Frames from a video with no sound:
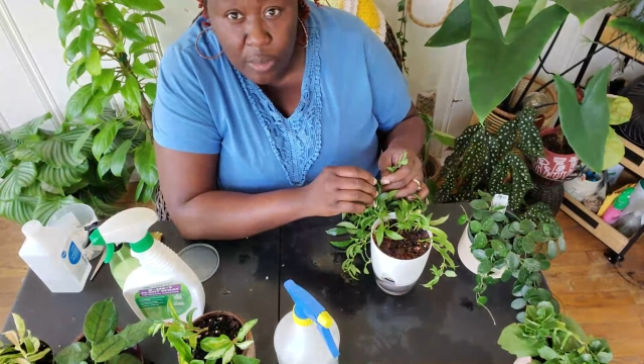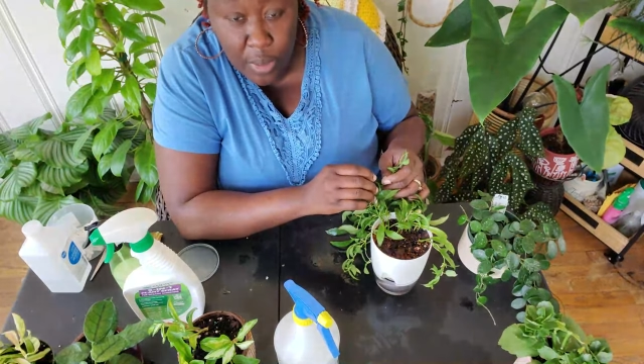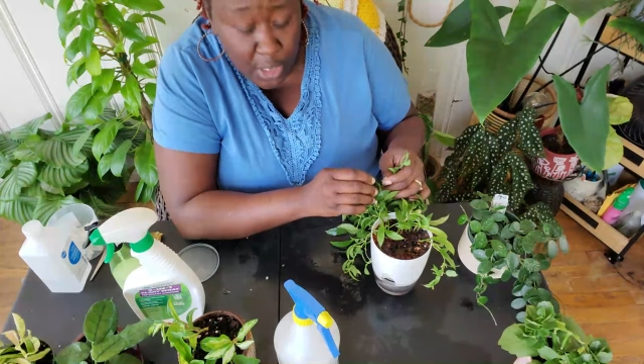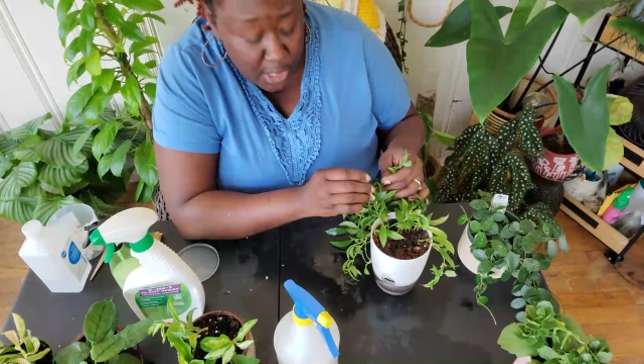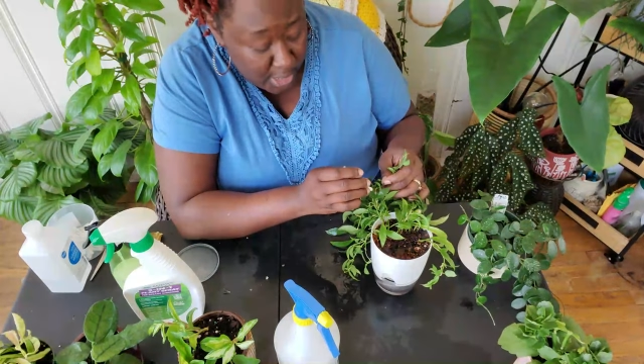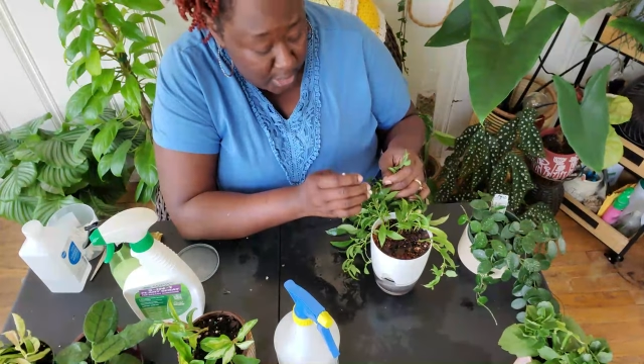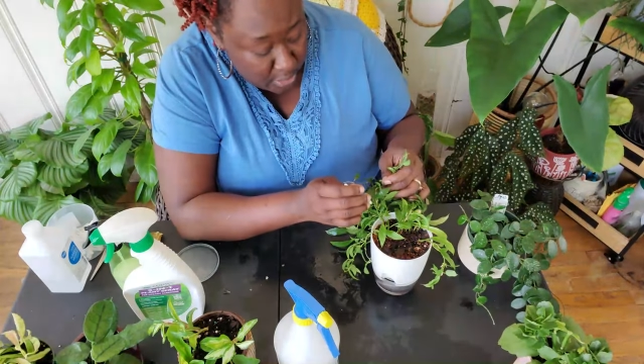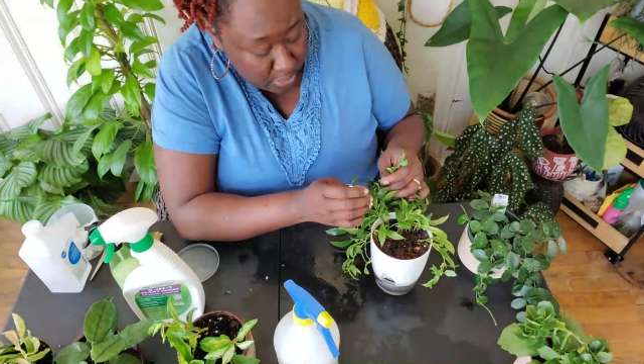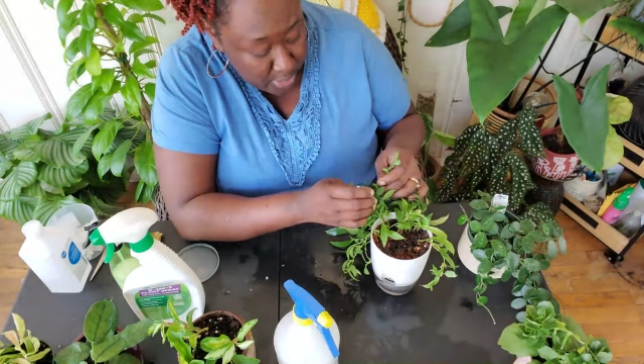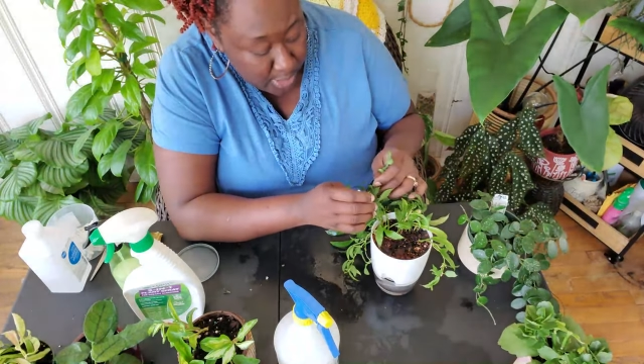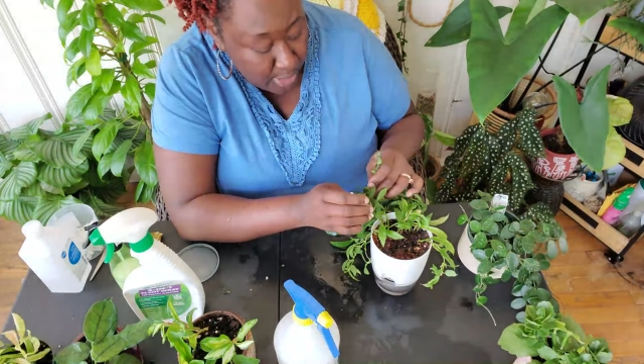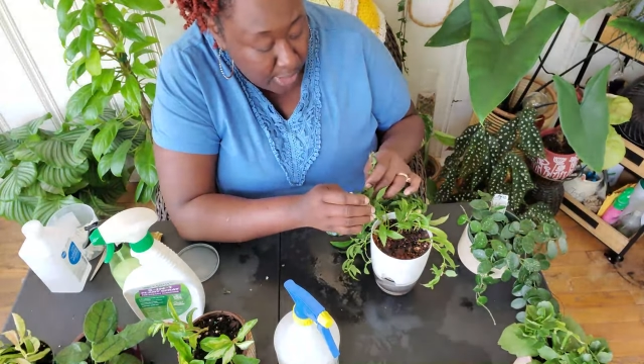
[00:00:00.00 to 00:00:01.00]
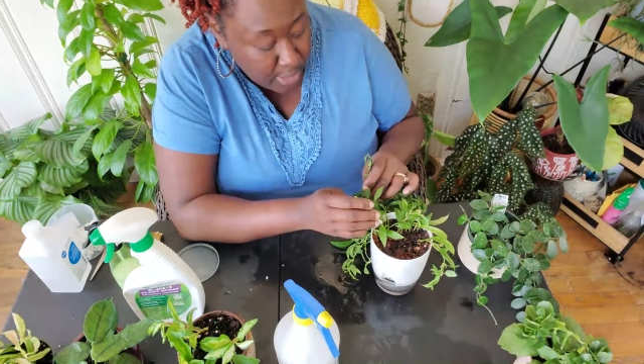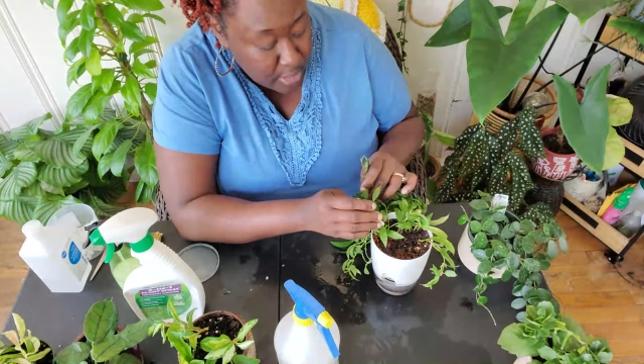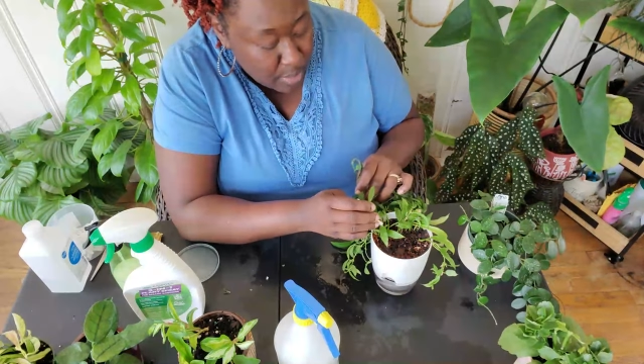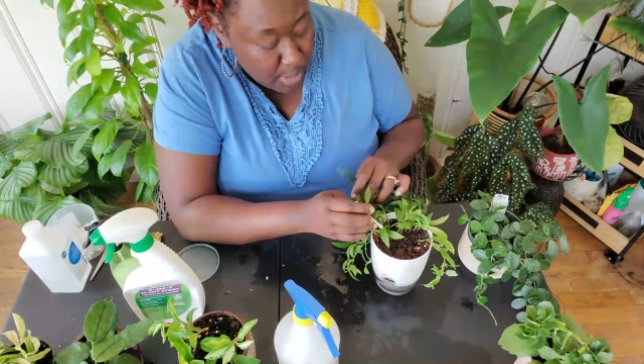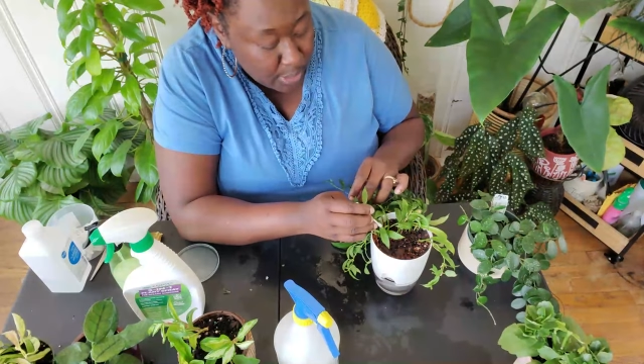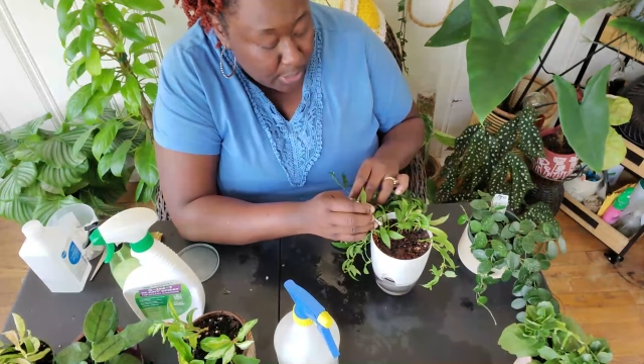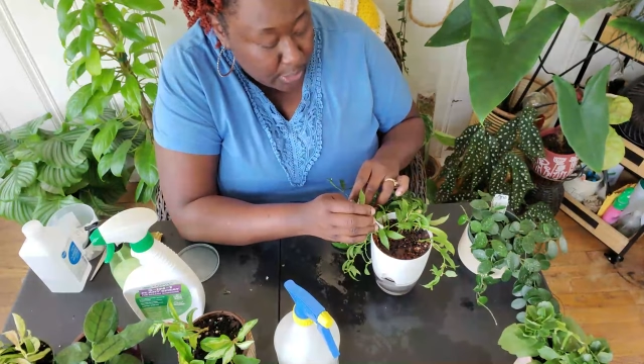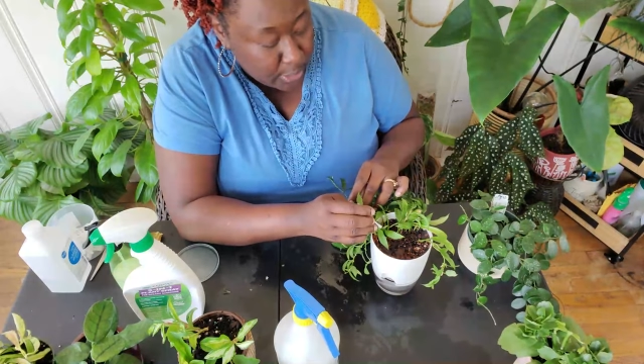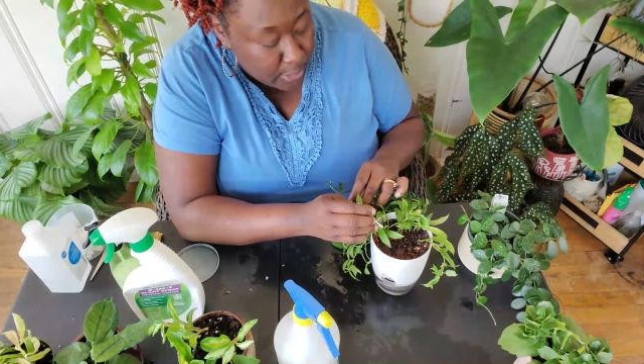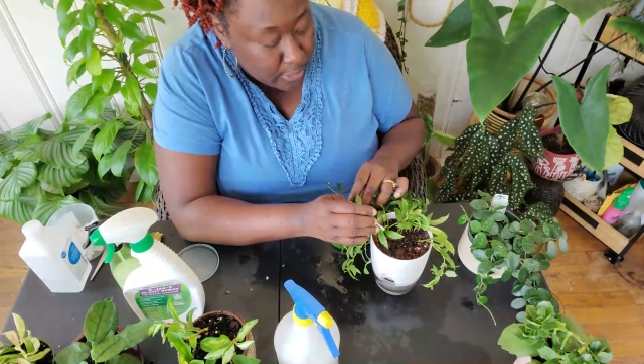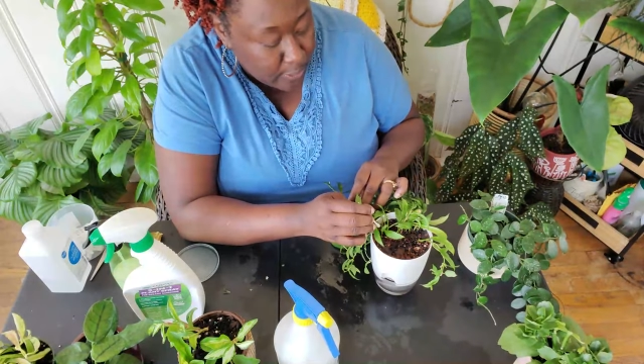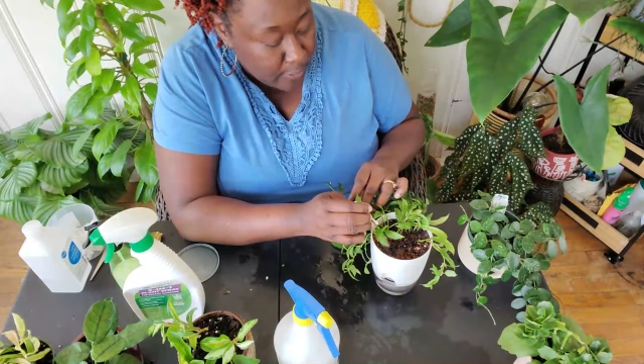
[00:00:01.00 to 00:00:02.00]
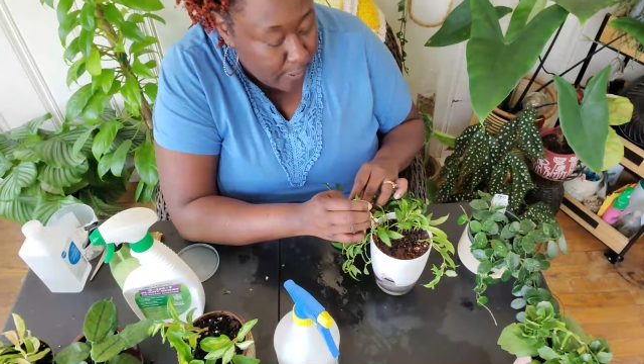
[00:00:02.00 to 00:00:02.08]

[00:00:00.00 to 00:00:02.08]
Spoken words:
plant, you guys. My goodness.